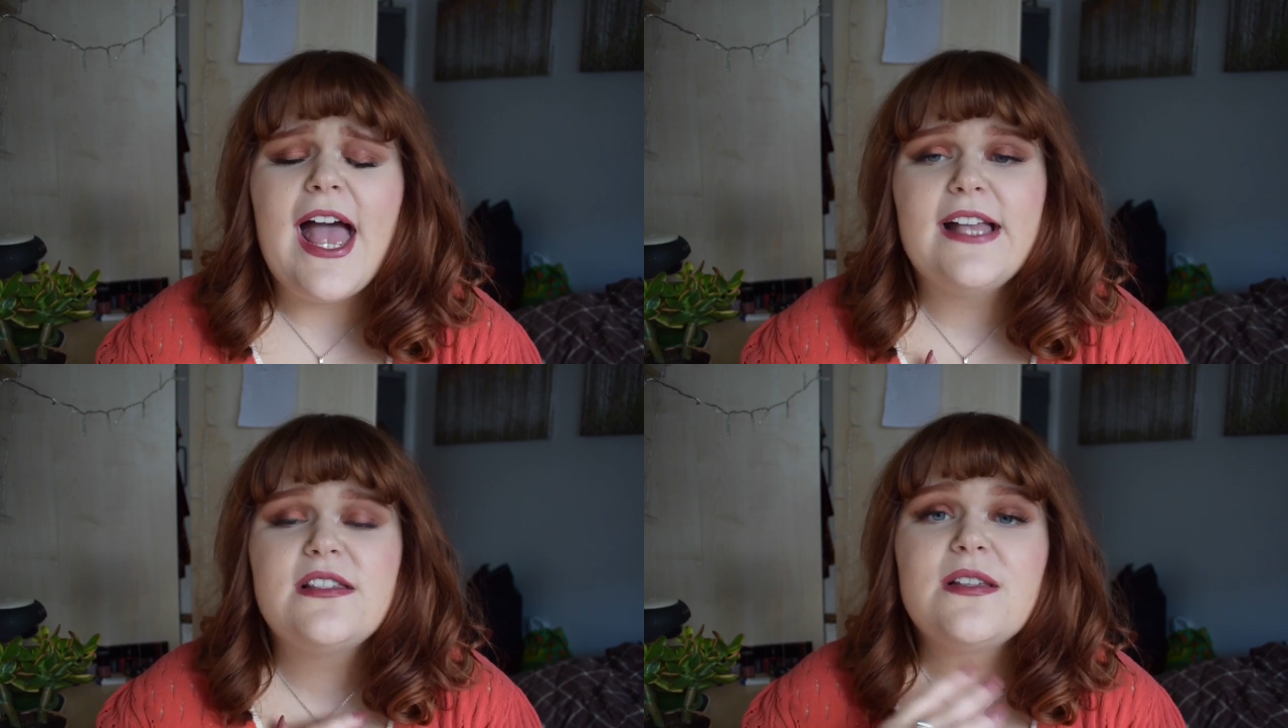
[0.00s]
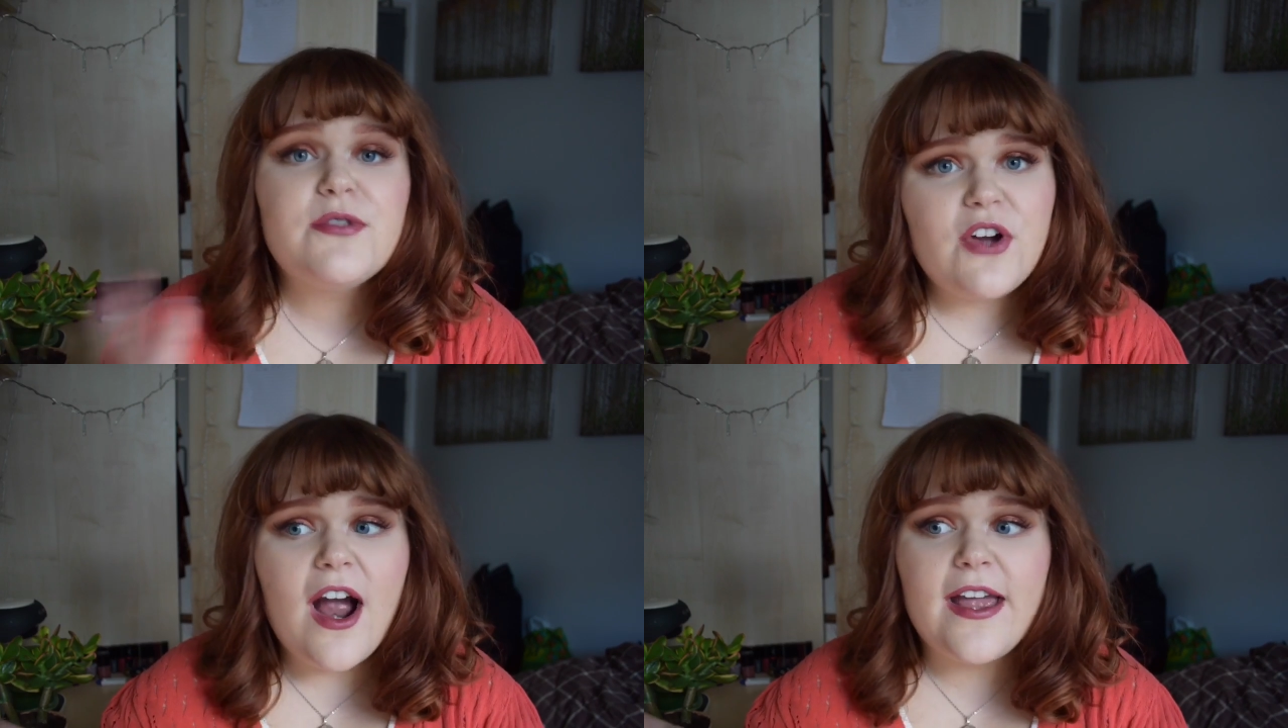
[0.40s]
And
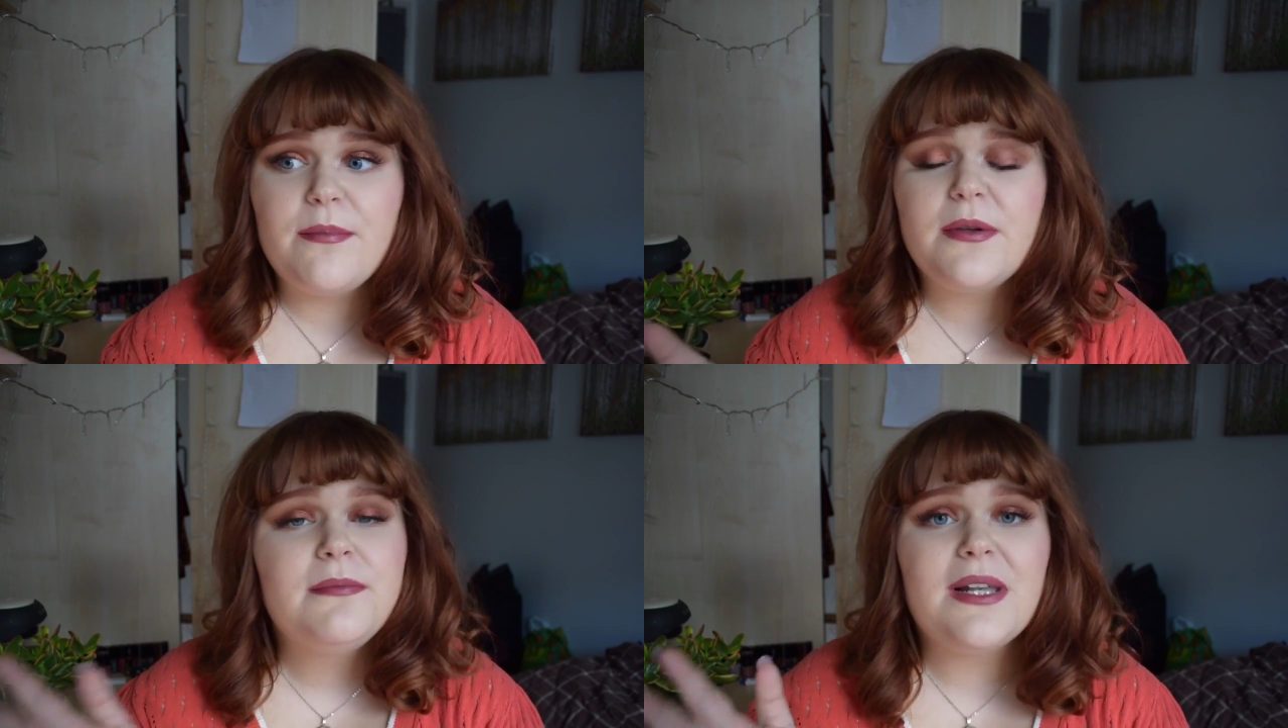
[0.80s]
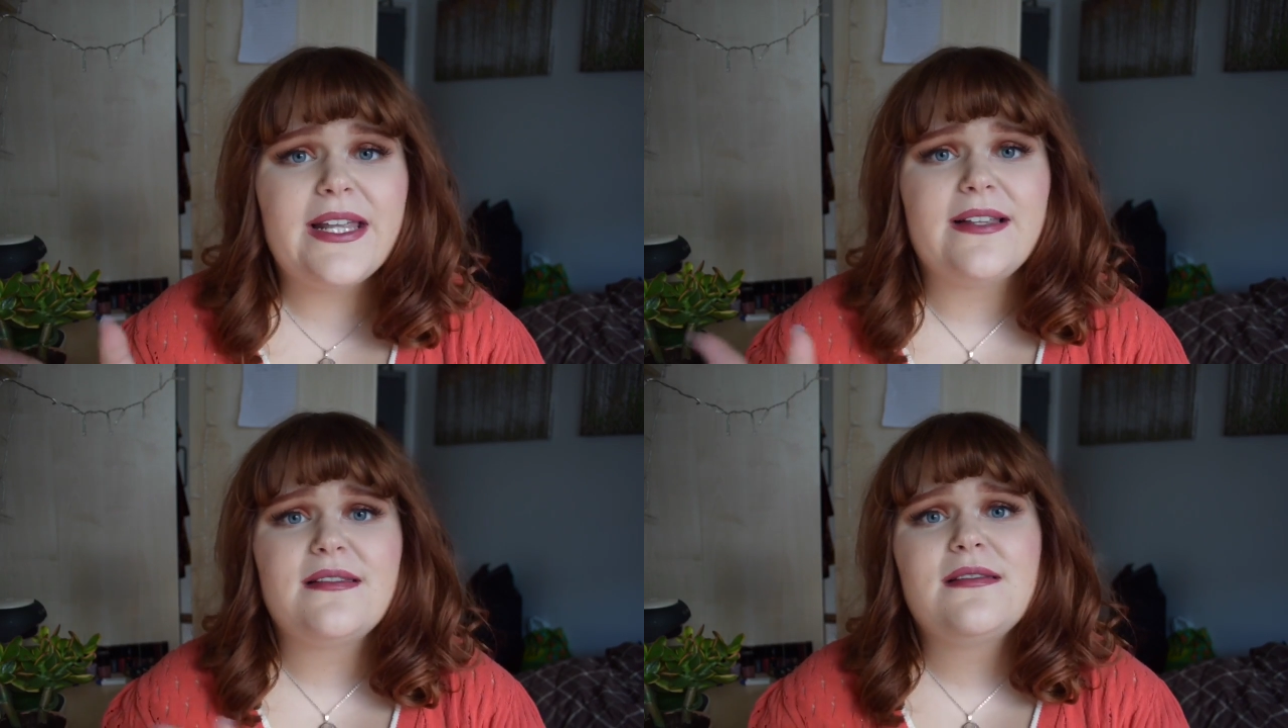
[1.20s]
subscribe,
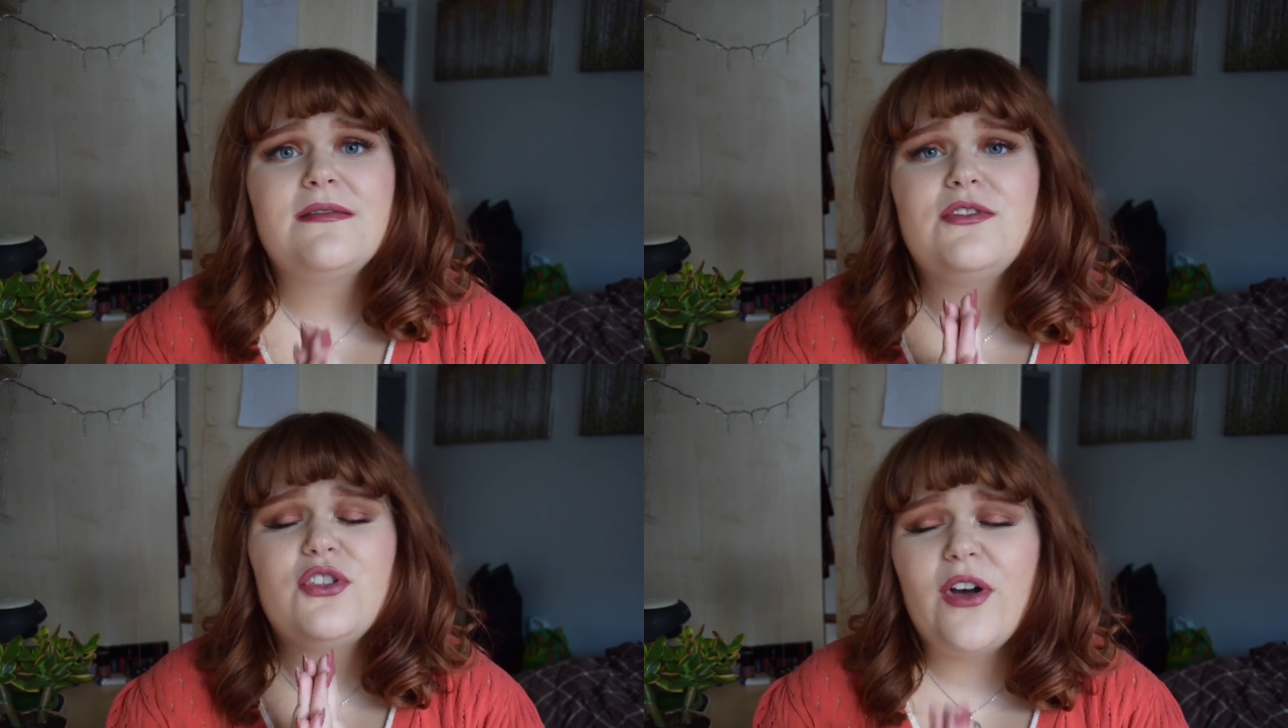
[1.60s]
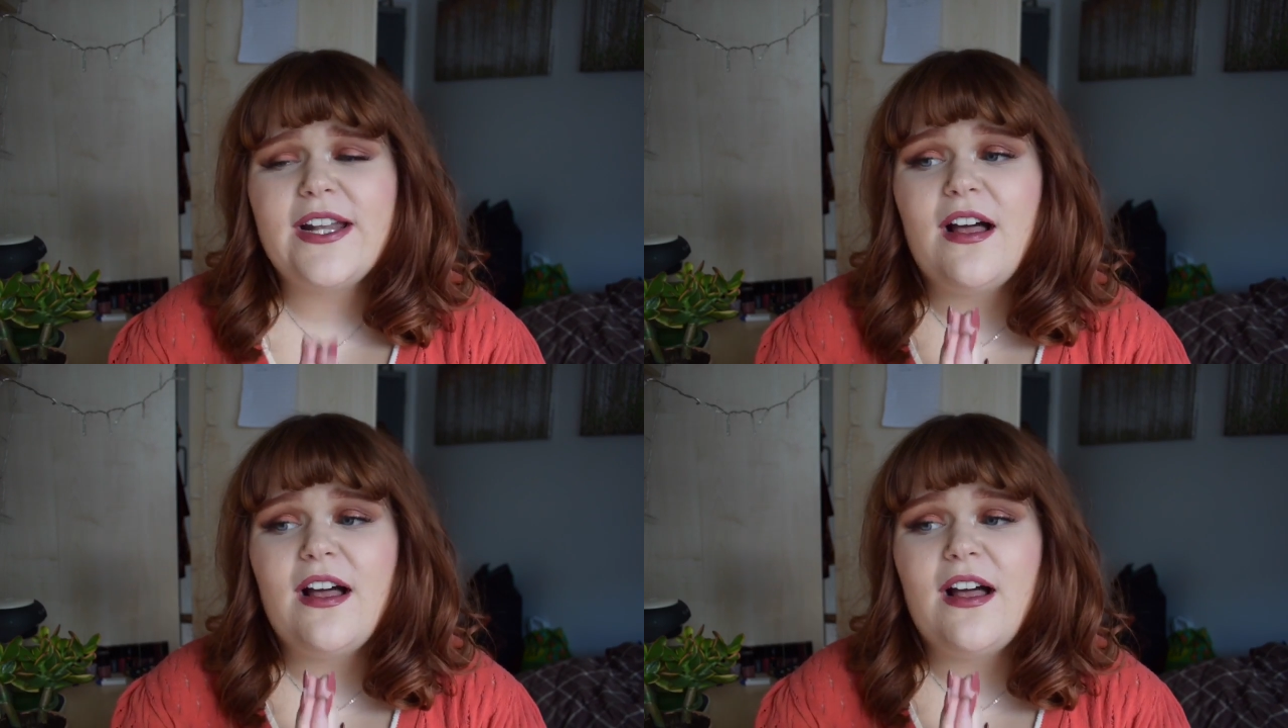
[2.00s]
please. Join